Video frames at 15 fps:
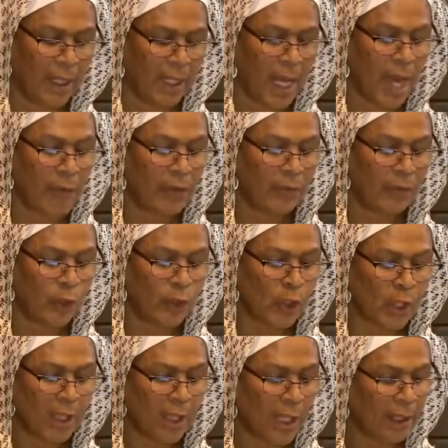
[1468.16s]
However,
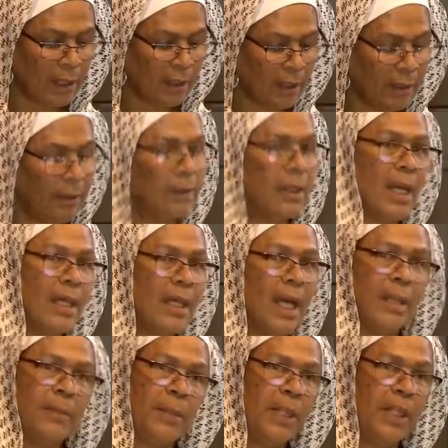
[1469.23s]
Sharia
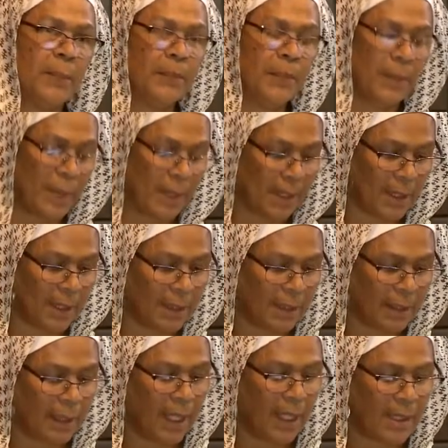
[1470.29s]
cannot be implemented
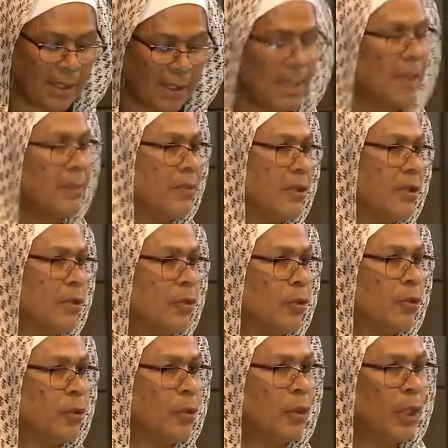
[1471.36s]
except
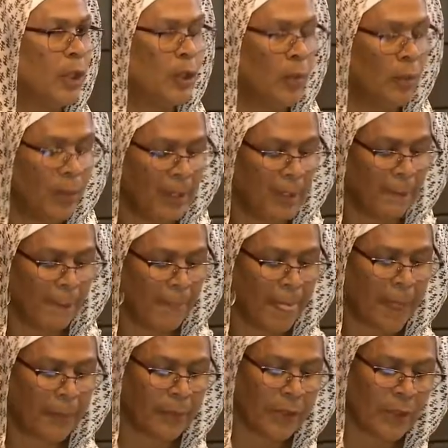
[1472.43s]
through human
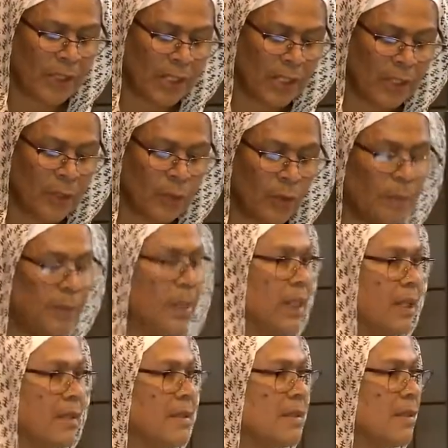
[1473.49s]
procedural
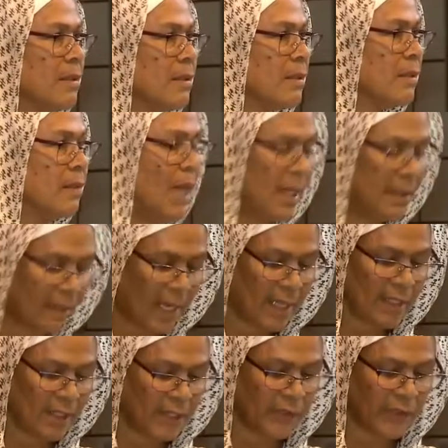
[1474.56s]
means, and that
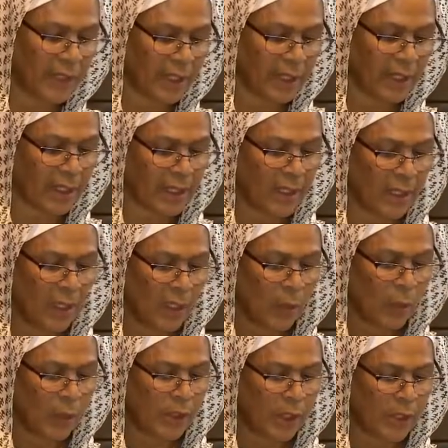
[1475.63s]
is fiqh,
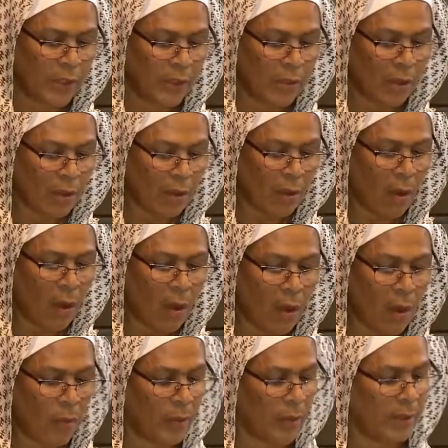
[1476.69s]
which has
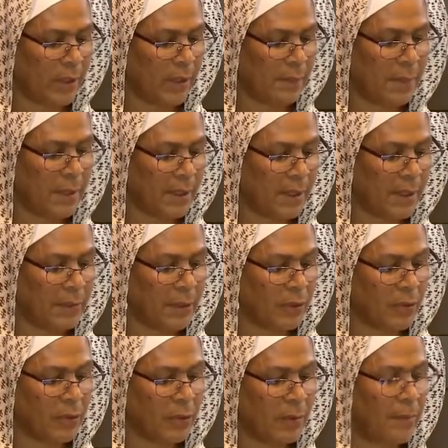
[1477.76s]
always been subject
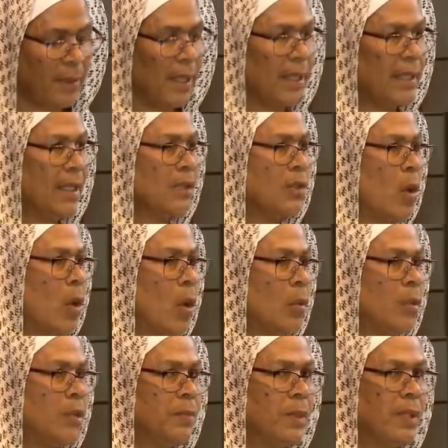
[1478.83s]
to debate, has
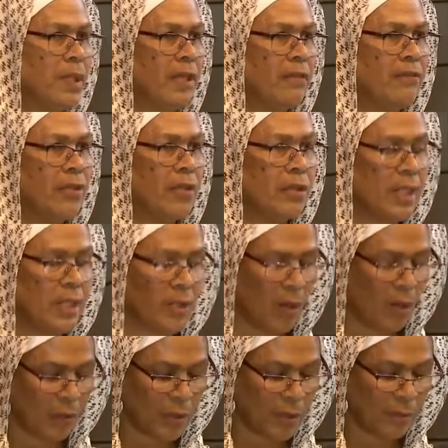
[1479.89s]
always been diverse, has
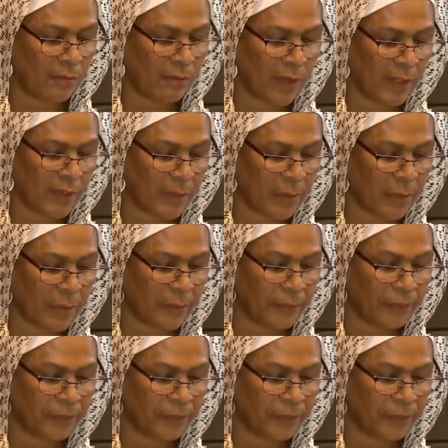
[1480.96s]
always been flexible.